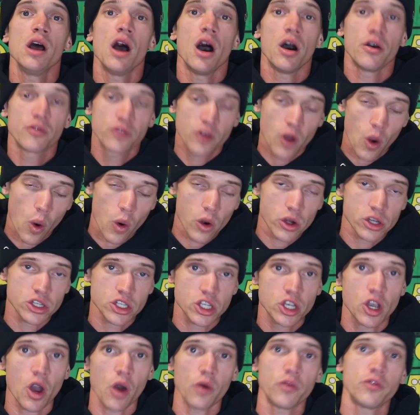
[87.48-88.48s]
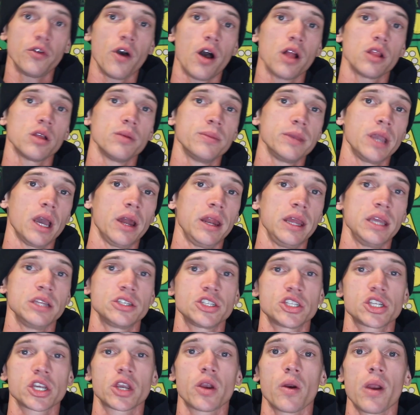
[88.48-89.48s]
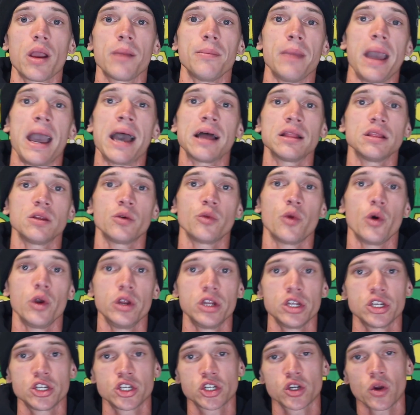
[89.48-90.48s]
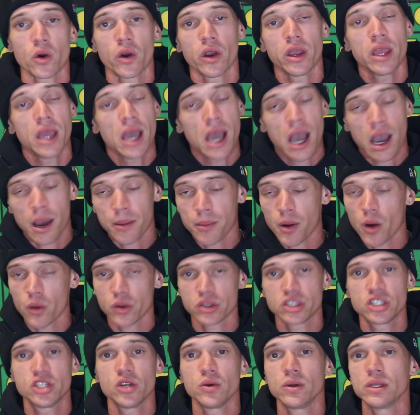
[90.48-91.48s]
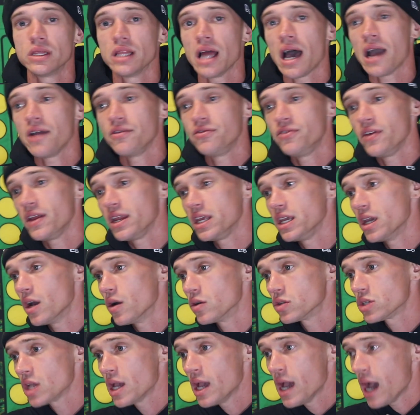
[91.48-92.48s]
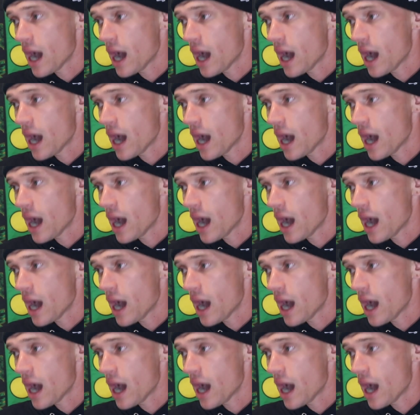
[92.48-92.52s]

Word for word: Of course, go follow me on Instagram at LaRoy Destroy. I'm always doing live videos.